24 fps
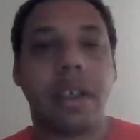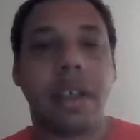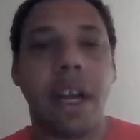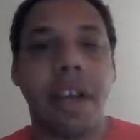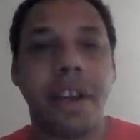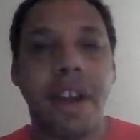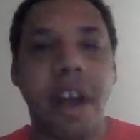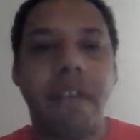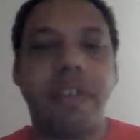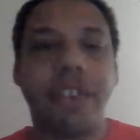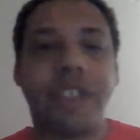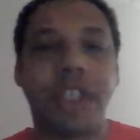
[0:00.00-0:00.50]

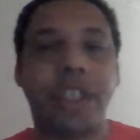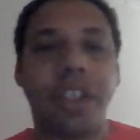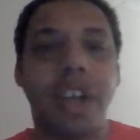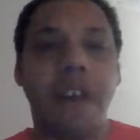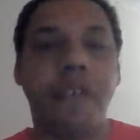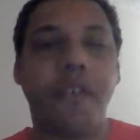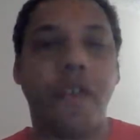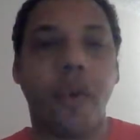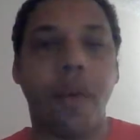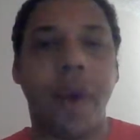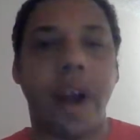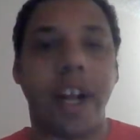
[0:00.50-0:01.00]
Enough is
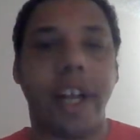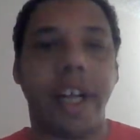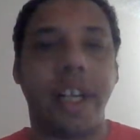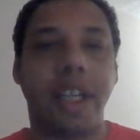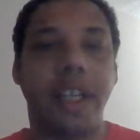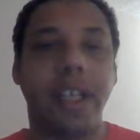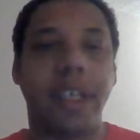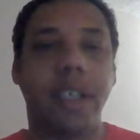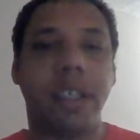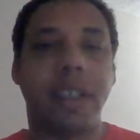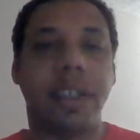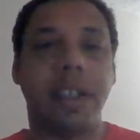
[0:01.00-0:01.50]
enough already.
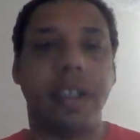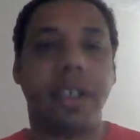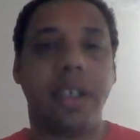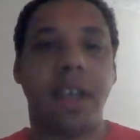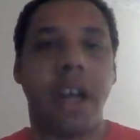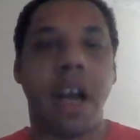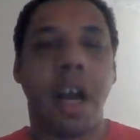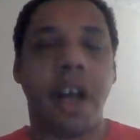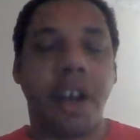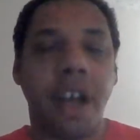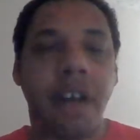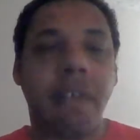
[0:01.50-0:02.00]

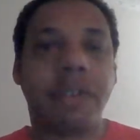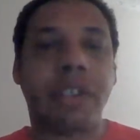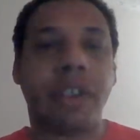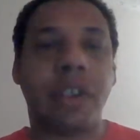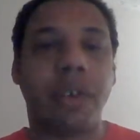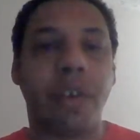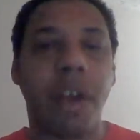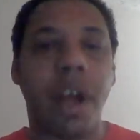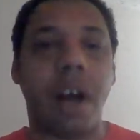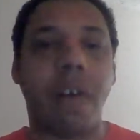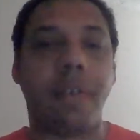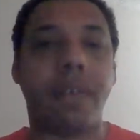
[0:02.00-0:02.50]
Enough is
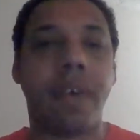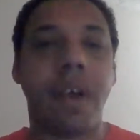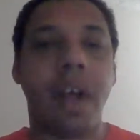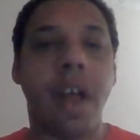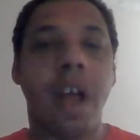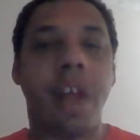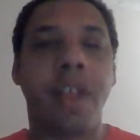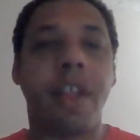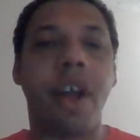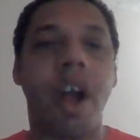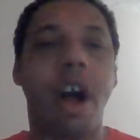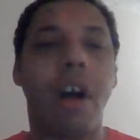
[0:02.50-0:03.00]
enough.
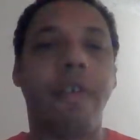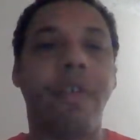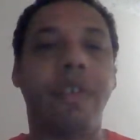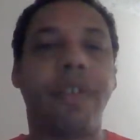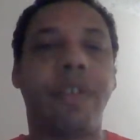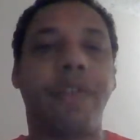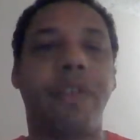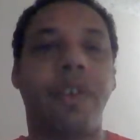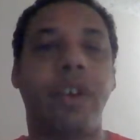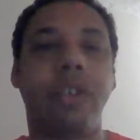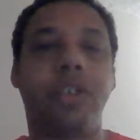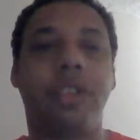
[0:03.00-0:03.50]

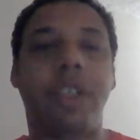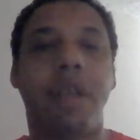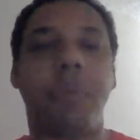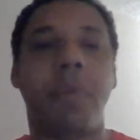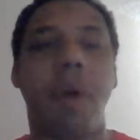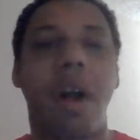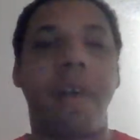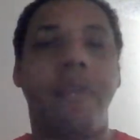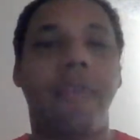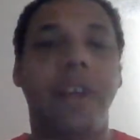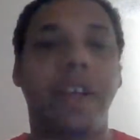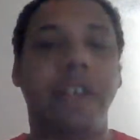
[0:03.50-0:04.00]
The first team
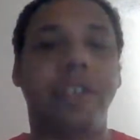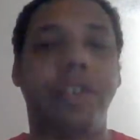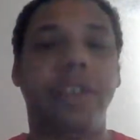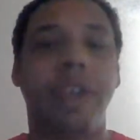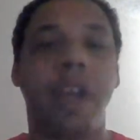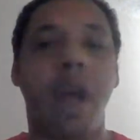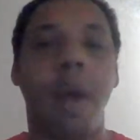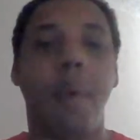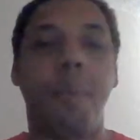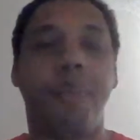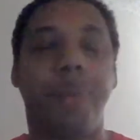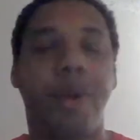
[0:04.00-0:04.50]
offense,
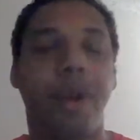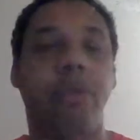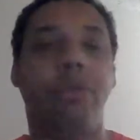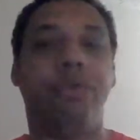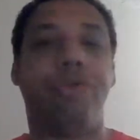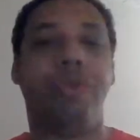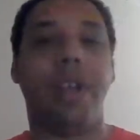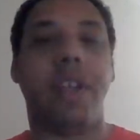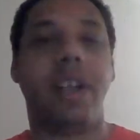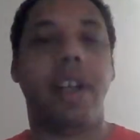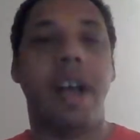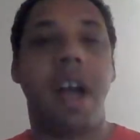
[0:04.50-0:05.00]

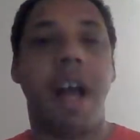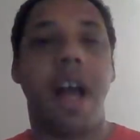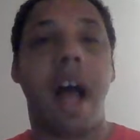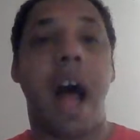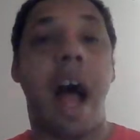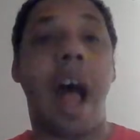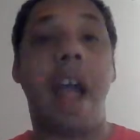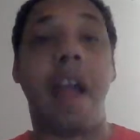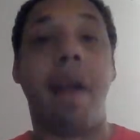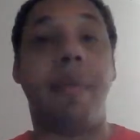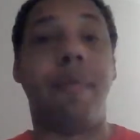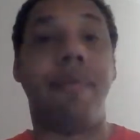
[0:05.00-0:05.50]
putrid.
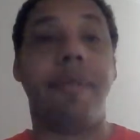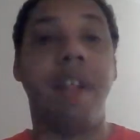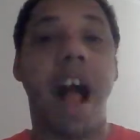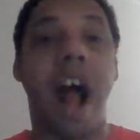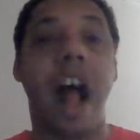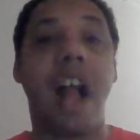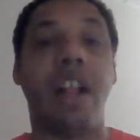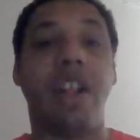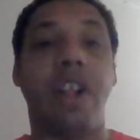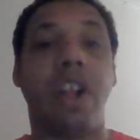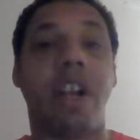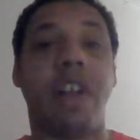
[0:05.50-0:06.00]
I am
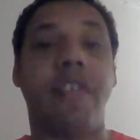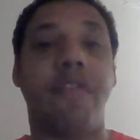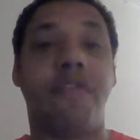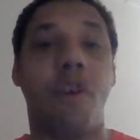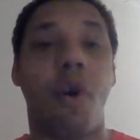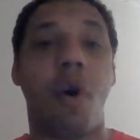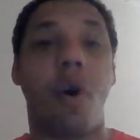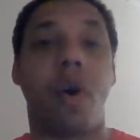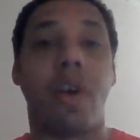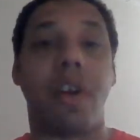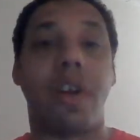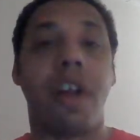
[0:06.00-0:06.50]
not looking
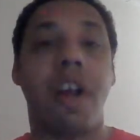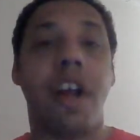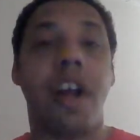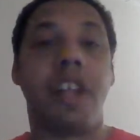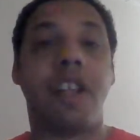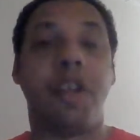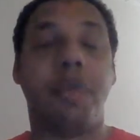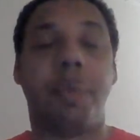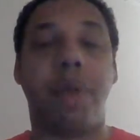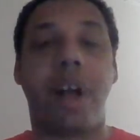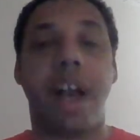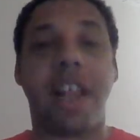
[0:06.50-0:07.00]
forward
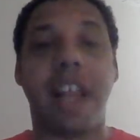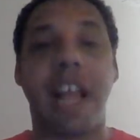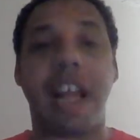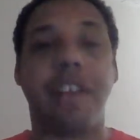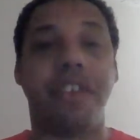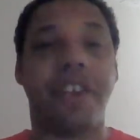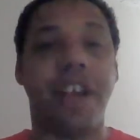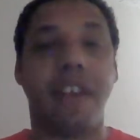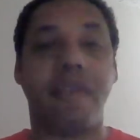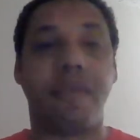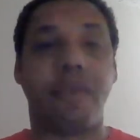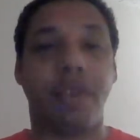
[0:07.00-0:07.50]
to playing that
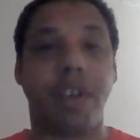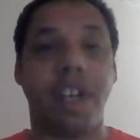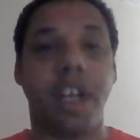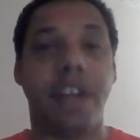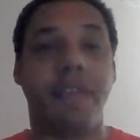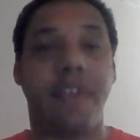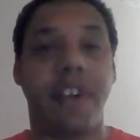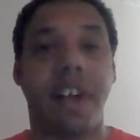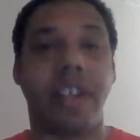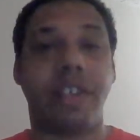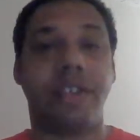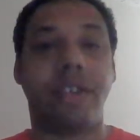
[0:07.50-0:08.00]
Denver
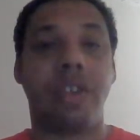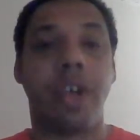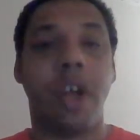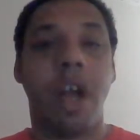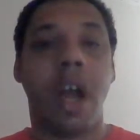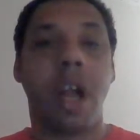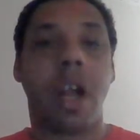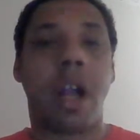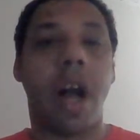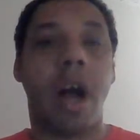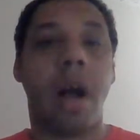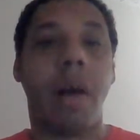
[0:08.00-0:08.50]
defense
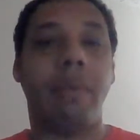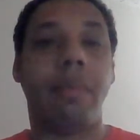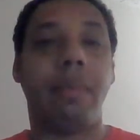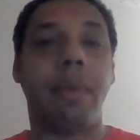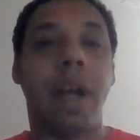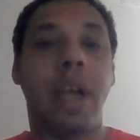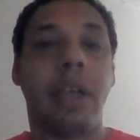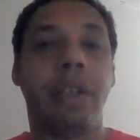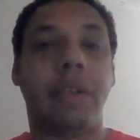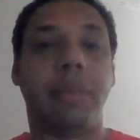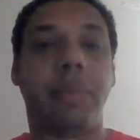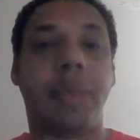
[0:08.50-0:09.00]
come
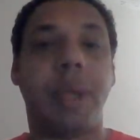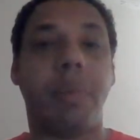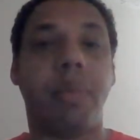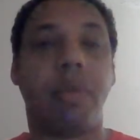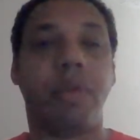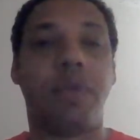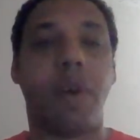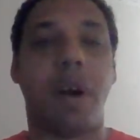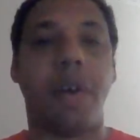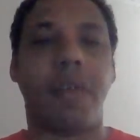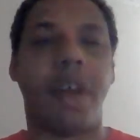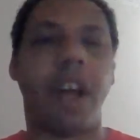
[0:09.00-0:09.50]
September
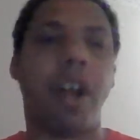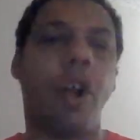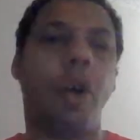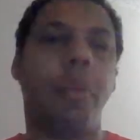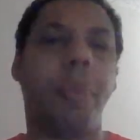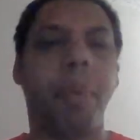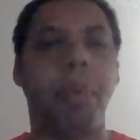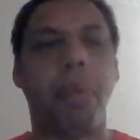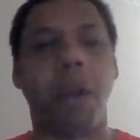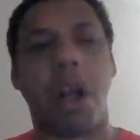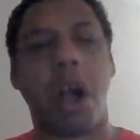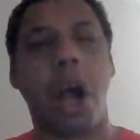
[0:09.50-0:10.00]
12th. And I know
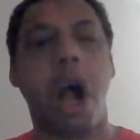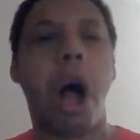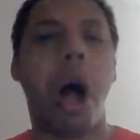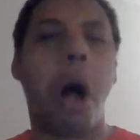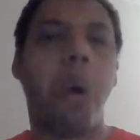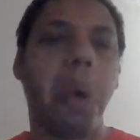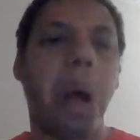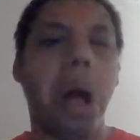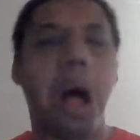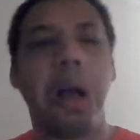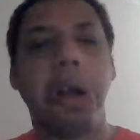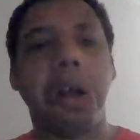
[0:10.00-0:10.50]
people are like, oh,
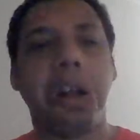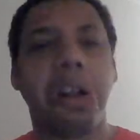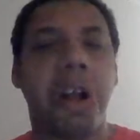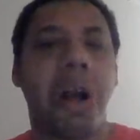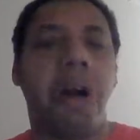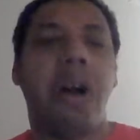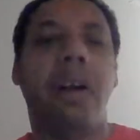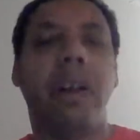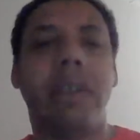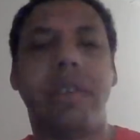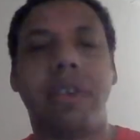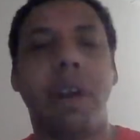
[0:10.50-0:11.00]
well, you
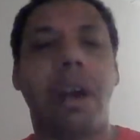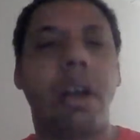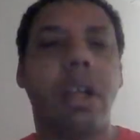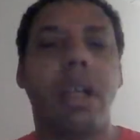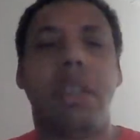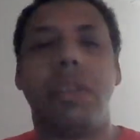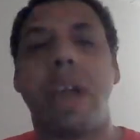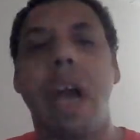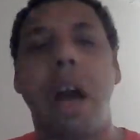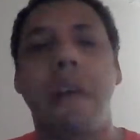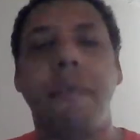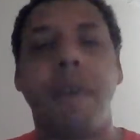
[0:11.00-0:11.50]
know, it's
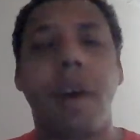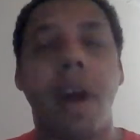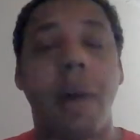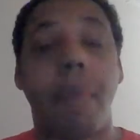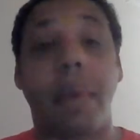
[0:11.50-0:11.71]
only Denver.